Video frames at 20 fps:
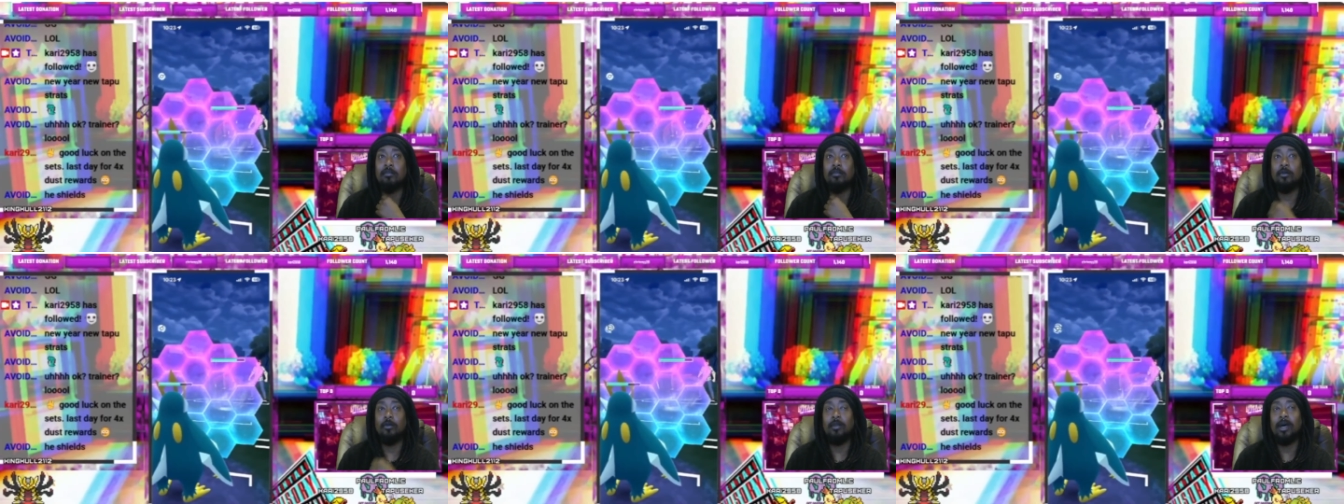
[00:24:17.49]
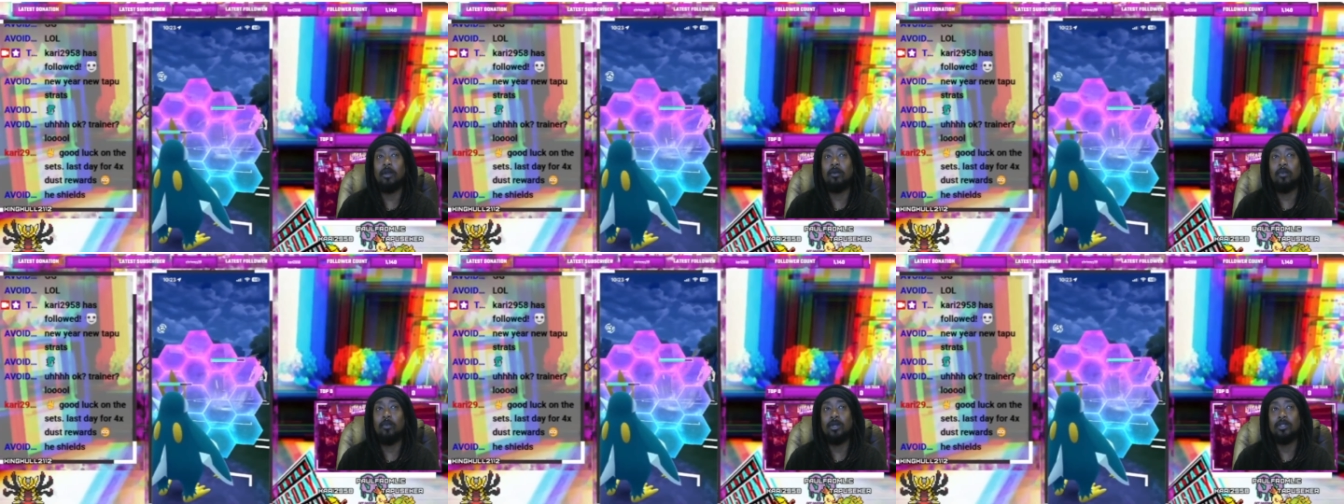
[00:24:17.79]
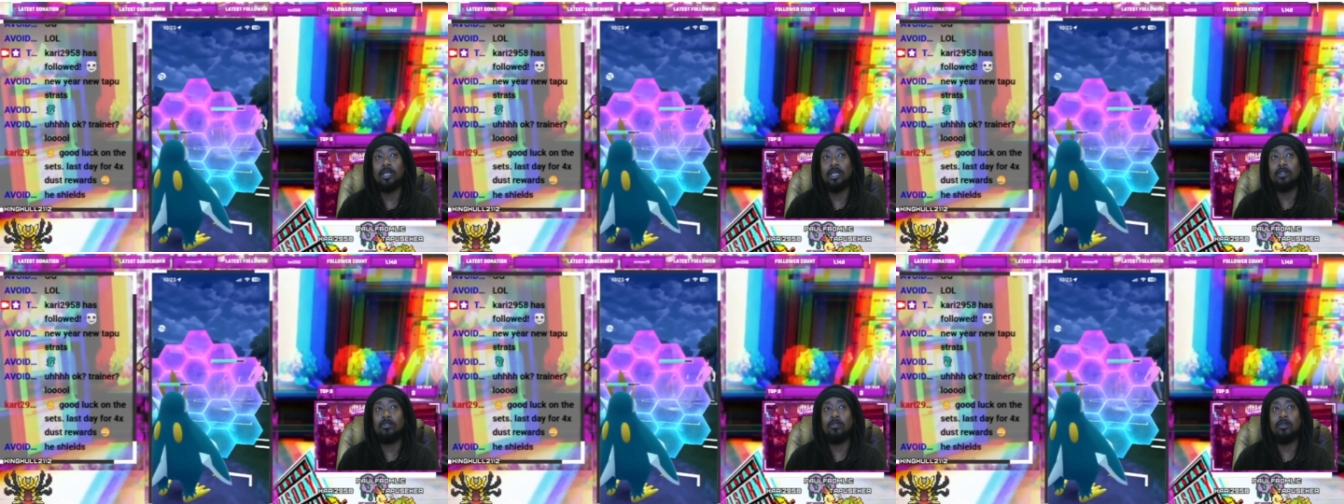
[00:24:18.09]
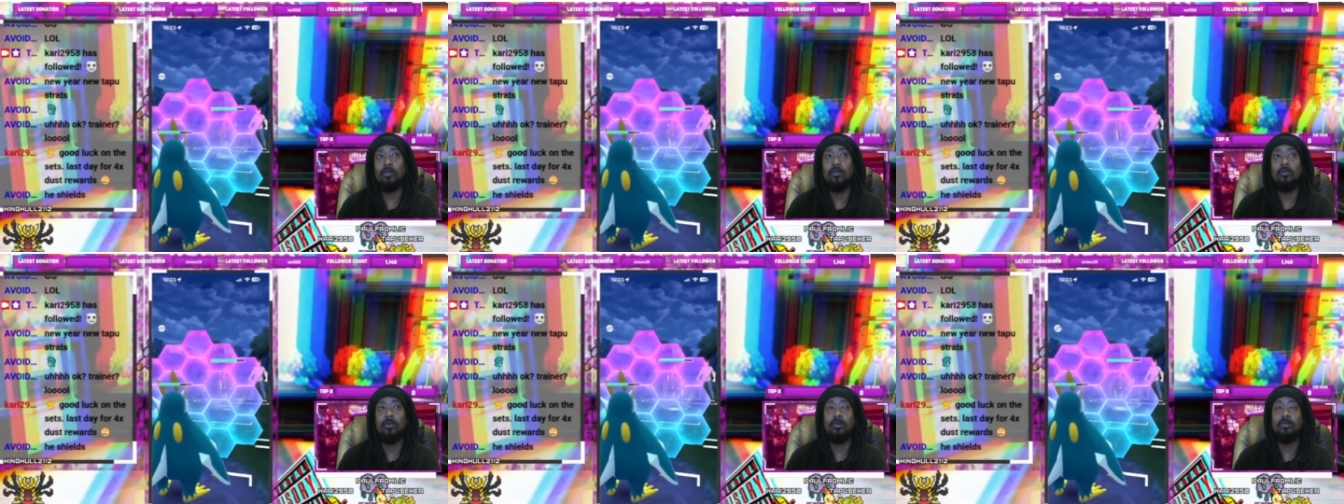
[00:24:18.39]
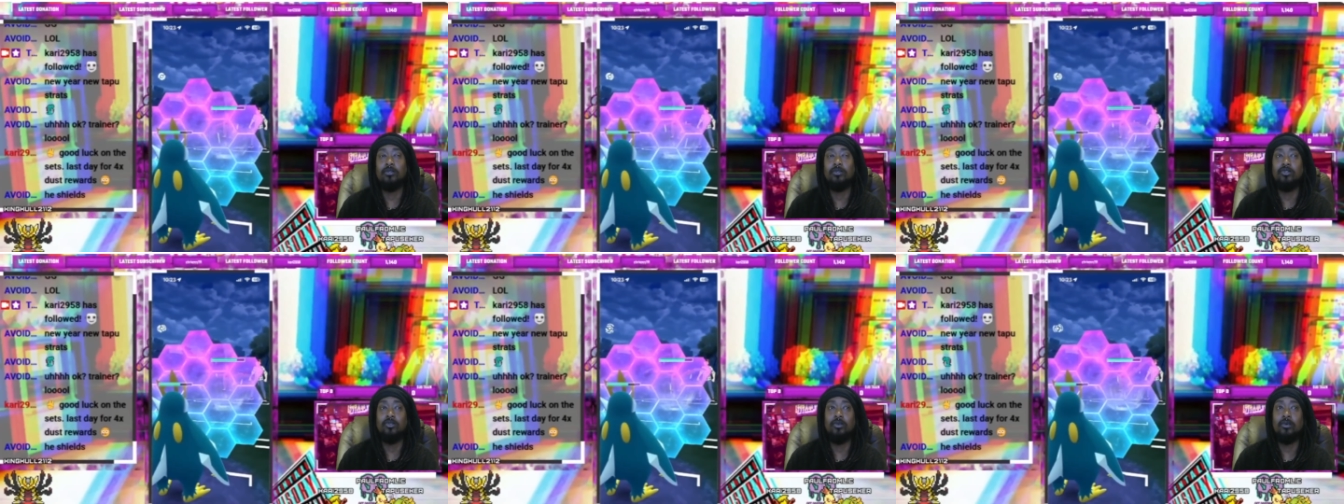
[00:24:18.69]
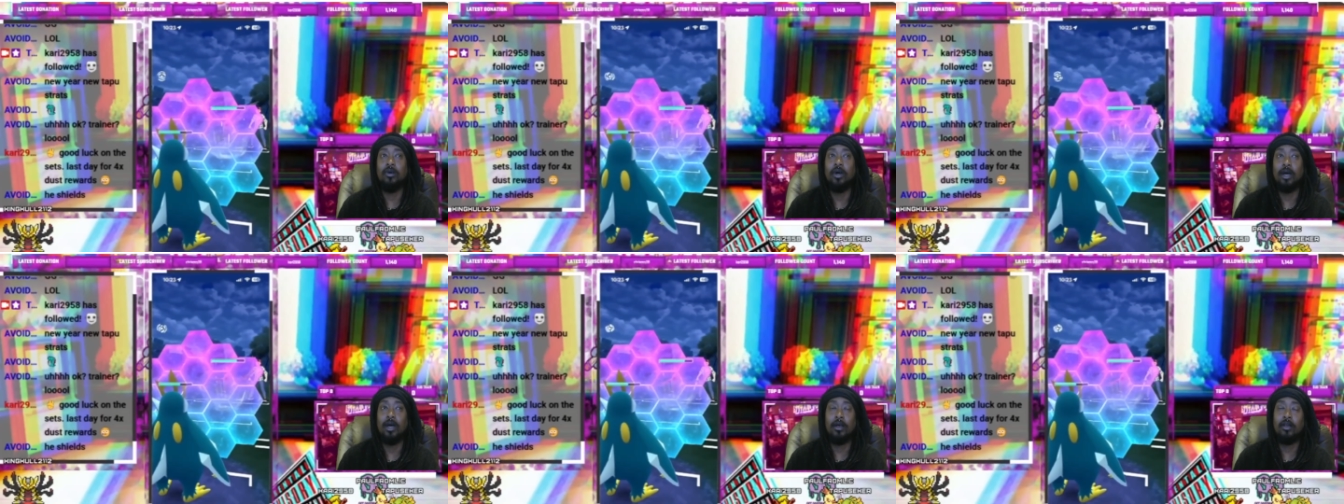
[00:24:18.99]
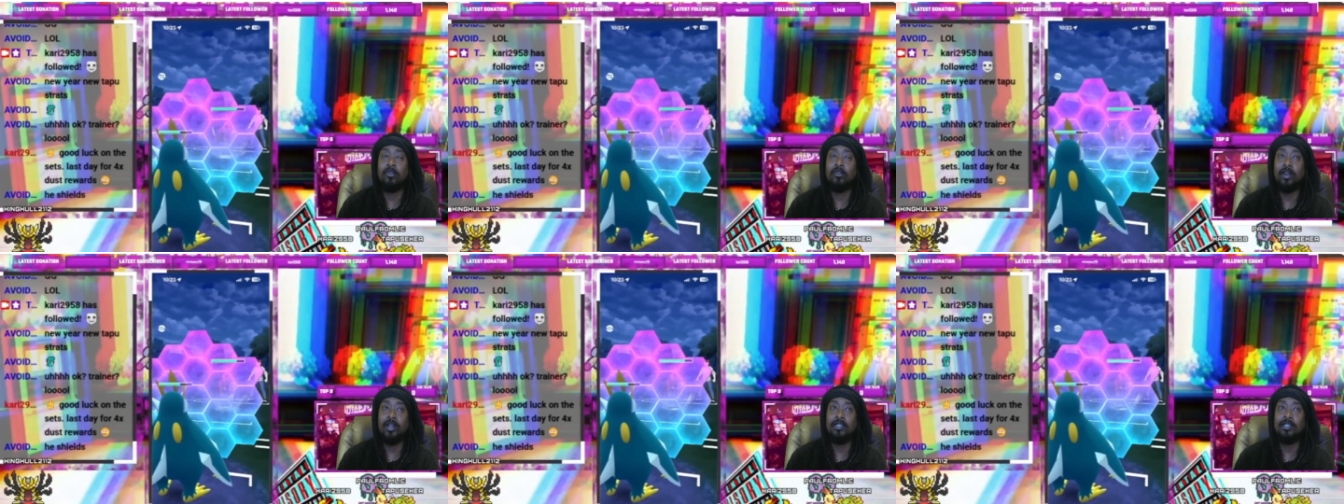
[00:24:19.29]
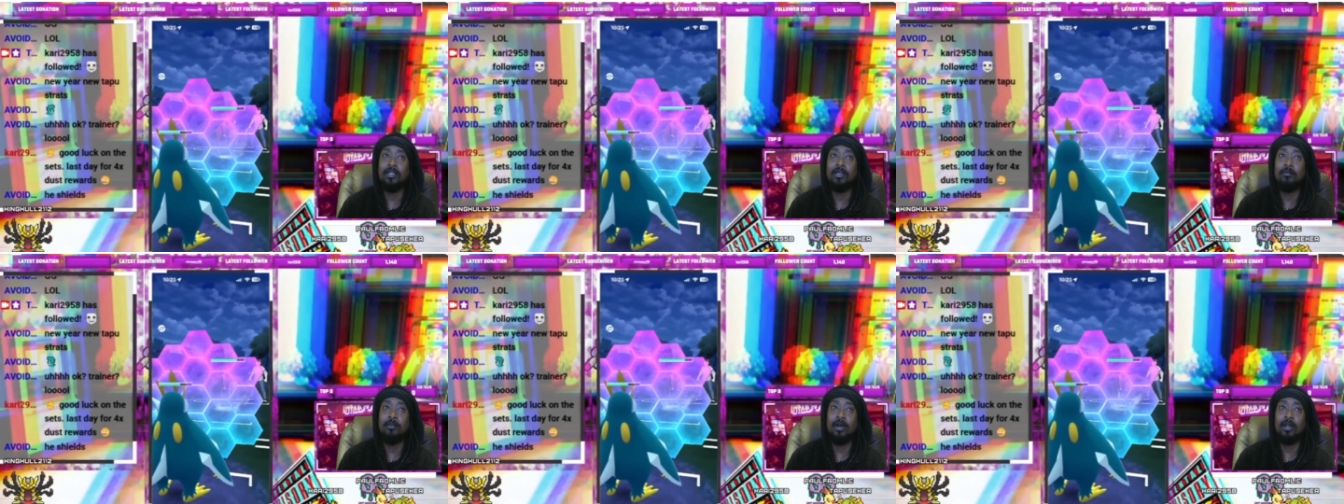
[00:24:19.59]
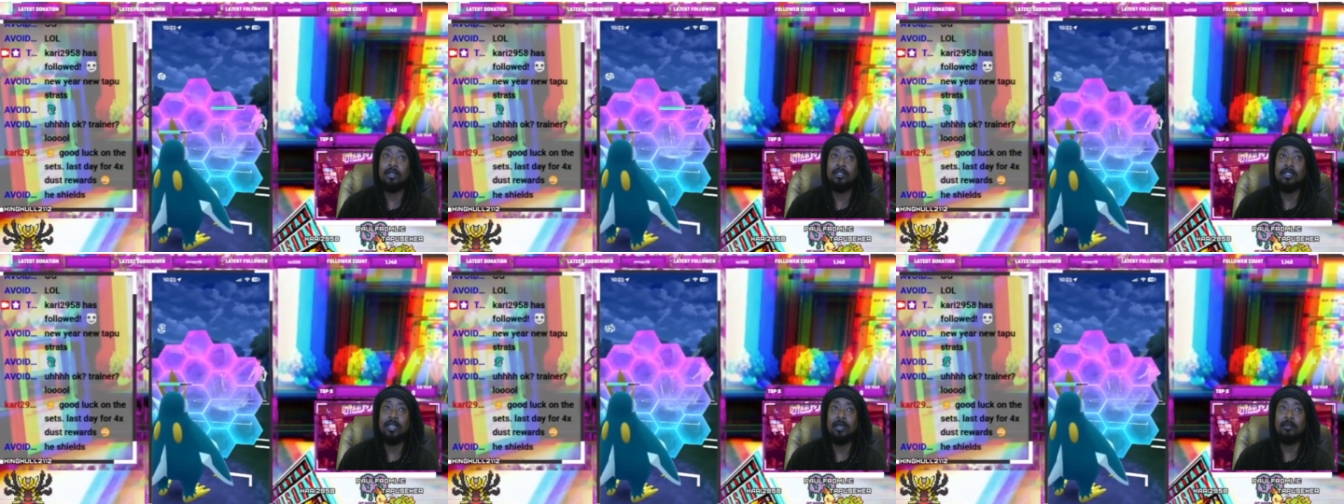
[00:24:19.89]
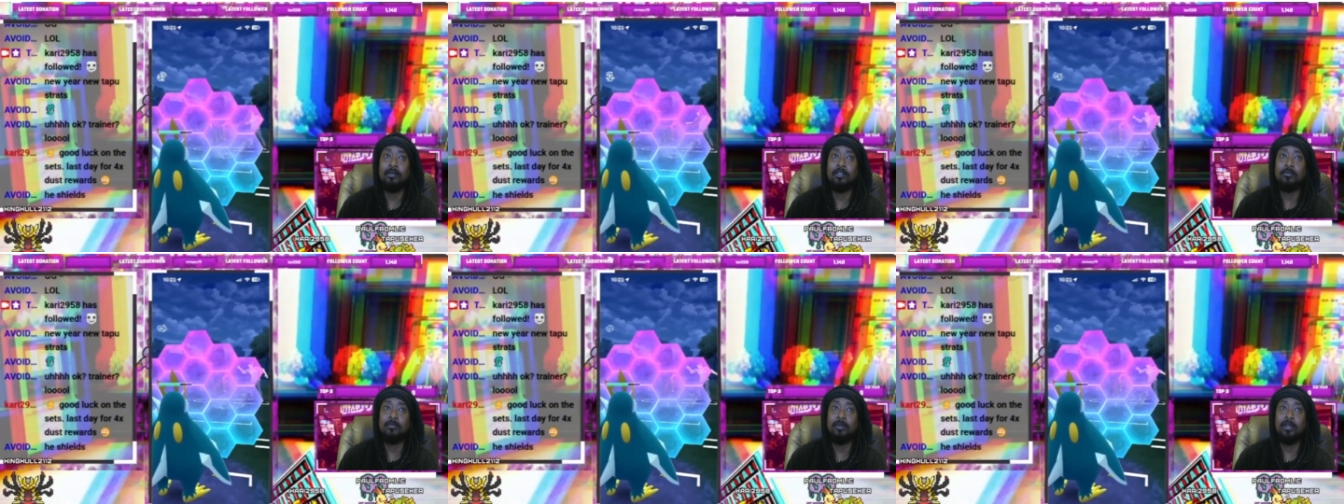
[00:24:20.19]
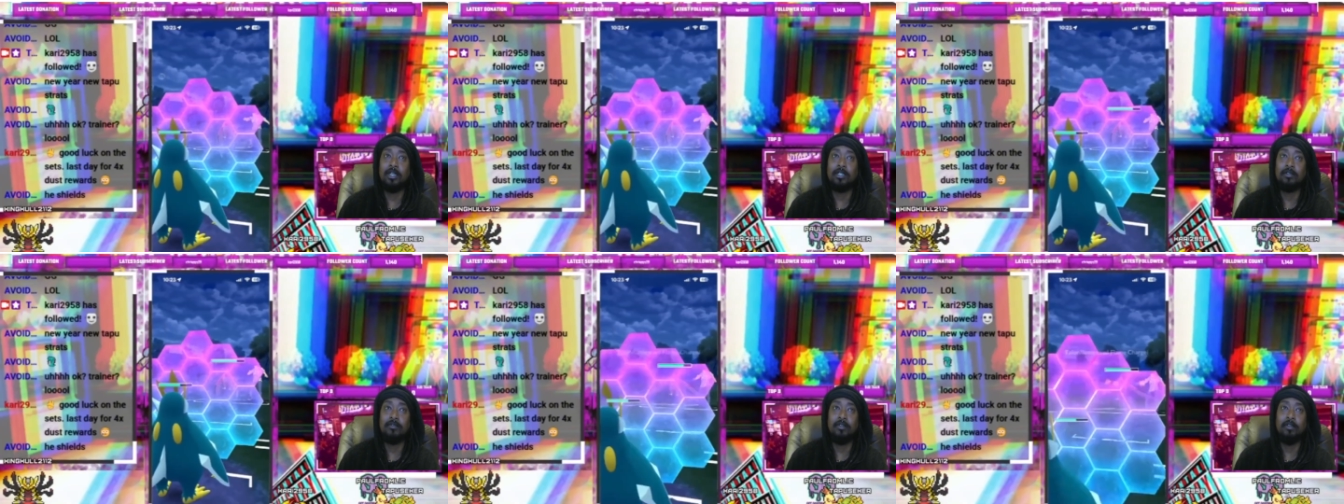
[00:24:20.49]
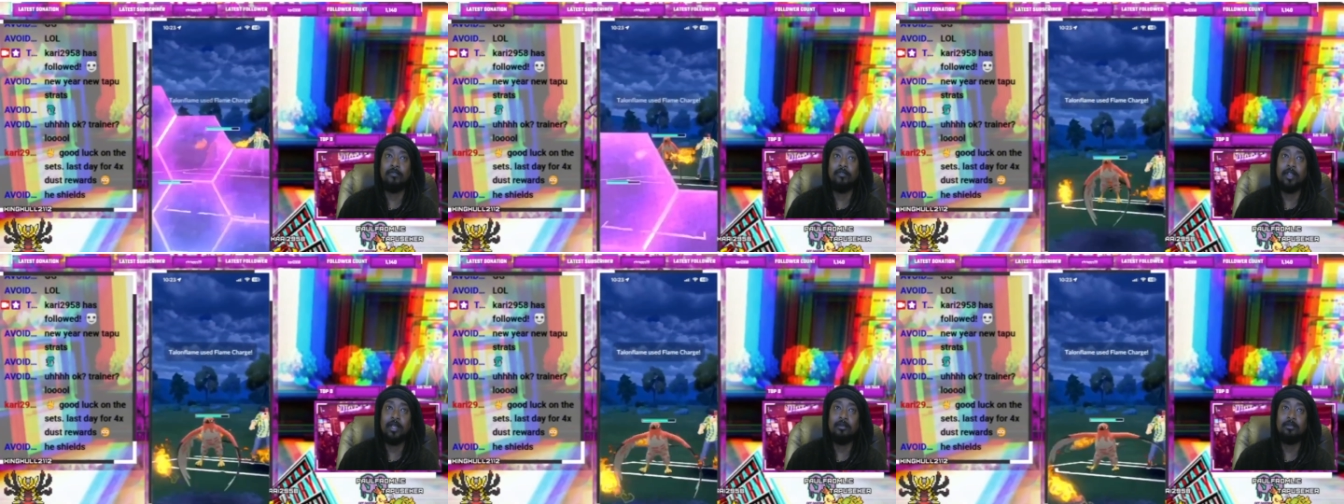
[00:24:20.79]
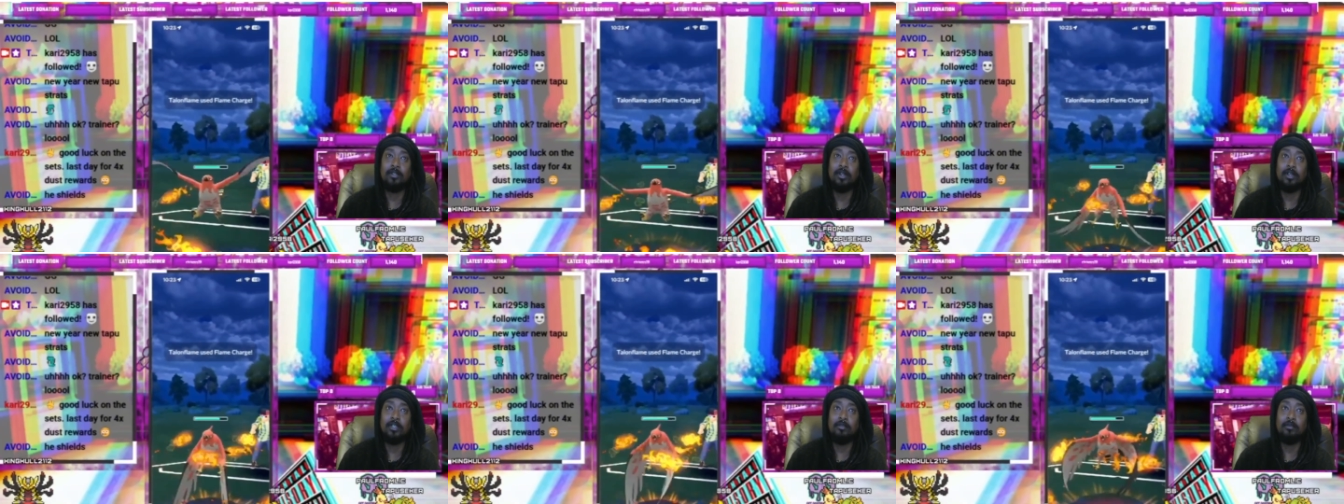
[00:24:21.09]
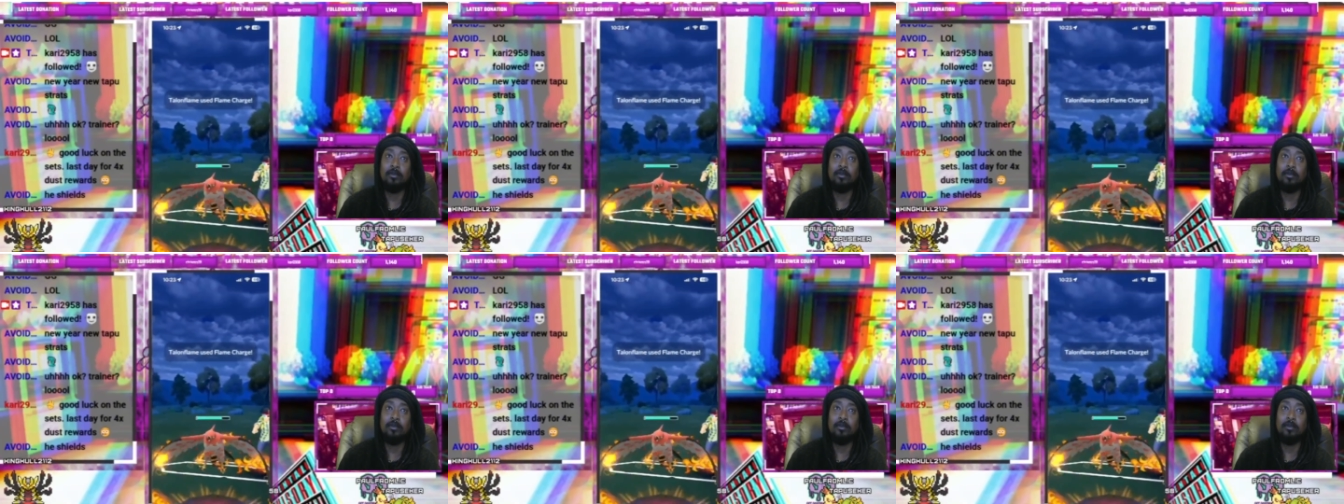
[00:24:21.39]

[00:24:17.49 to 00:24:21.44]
No matter what they throw, we'll do a crazy amount of damage because of the flame charge